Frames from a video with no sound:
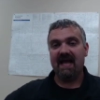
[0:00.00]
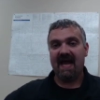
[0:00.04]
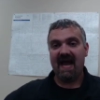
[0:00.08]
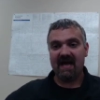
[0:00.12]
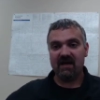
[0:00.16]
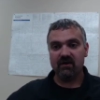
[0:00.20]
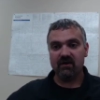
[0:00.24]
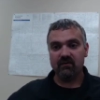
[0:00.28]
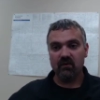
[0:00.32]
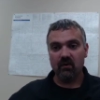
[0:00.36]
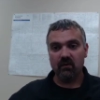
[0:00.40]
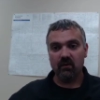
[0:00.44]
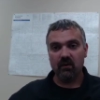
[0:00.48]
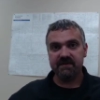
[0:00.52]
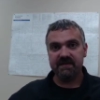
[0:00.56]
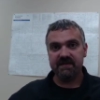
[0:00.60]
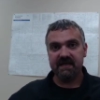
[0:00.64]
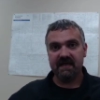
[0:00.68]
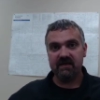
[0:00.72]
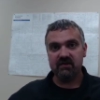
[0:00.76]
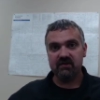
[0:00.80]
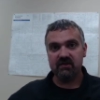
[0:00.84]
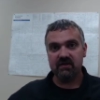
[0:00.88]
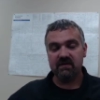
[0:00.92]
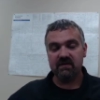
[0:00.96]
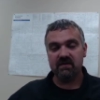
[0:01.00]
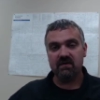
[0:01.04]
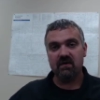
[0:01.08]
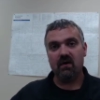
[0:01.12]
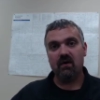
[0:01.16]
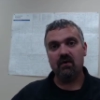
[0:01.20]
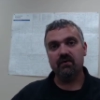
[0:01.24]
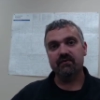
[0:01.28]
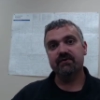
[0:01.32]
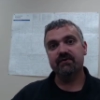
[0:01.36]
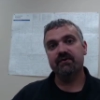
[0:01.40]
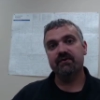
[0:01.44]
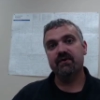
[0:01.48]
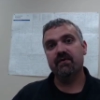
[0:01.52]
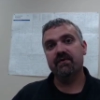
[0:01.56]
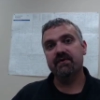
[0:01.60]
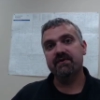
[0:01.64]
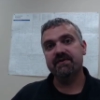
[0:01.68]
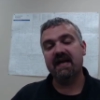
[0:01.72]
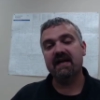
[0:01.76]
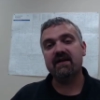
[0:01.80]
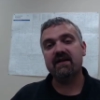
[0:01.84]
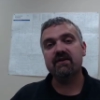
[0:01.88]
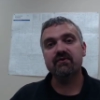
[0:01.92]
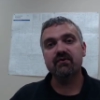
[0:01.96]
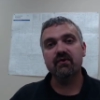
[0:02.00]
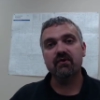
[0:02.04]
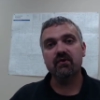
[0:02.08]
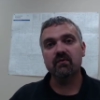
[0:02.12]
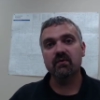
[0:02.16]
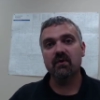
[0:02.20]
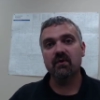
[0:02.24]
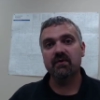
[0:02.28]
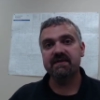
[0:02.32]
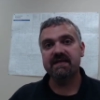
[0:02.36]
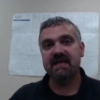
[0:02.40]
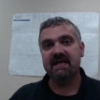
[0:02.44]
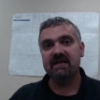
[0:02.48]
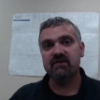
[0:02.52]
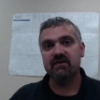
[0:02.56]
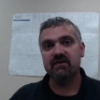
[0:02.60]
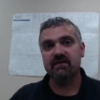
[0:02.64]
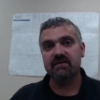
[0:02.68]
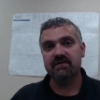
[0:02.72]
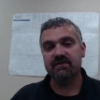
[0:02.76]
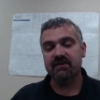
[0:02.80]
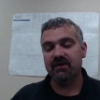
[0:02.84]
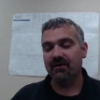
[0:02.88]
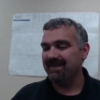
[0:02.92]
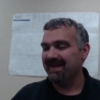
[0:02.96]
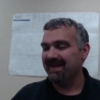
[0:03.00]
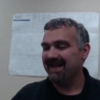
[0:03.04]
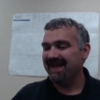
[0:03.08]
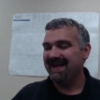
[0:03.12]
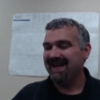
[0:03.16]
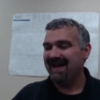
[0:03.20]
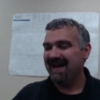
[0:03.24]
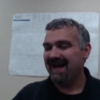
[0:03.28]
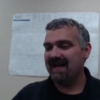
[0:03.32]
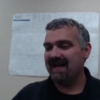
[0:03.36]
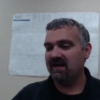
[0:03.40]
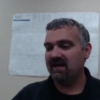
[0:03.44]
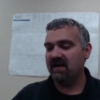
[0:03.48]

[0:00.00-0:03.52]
lateral rotation, also known as external rotation. So